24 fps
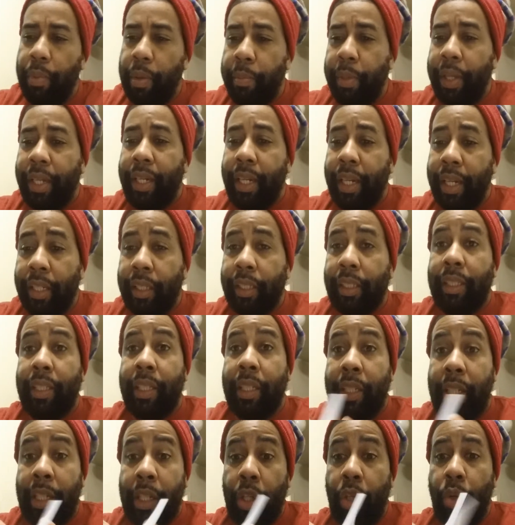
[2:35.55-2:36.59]
It begins to
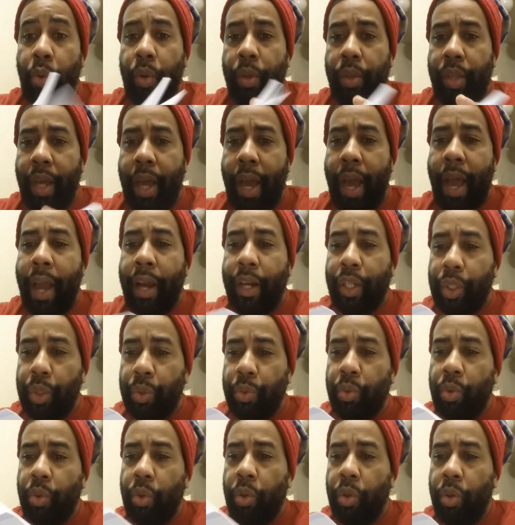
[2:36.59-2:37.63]
deal with the
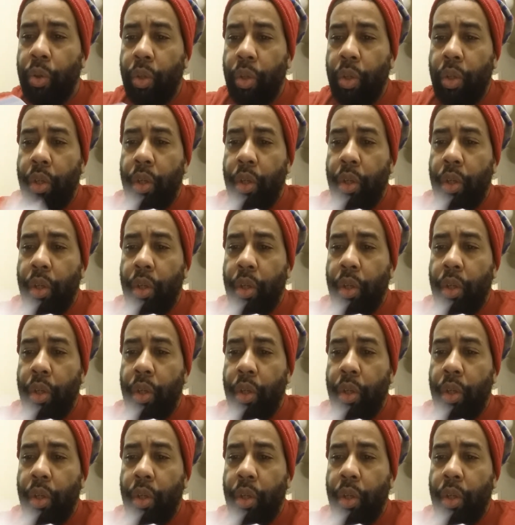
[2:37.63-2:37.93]
actual